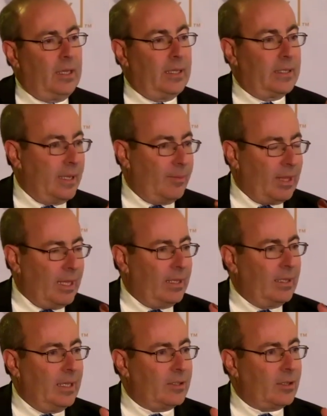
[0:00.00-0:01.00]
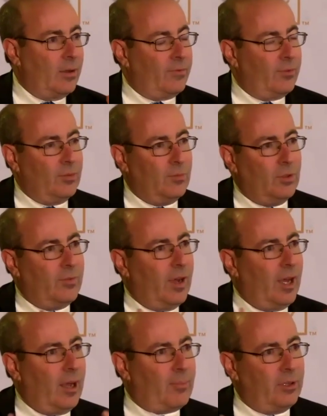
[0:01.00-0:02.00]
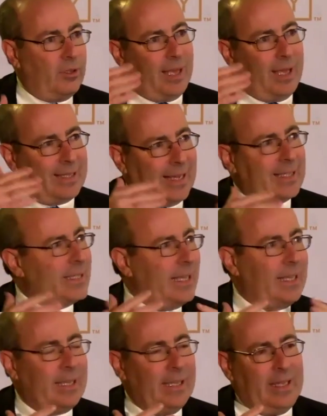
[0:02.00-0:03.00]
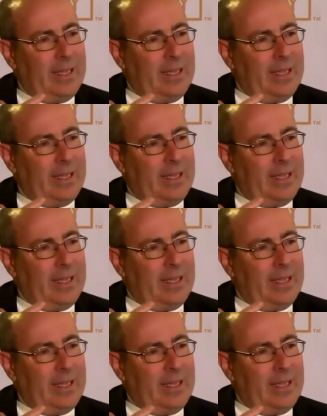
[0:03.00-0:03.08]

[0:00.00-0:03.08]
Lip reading: And the same thing. And so if you move up or you, I just think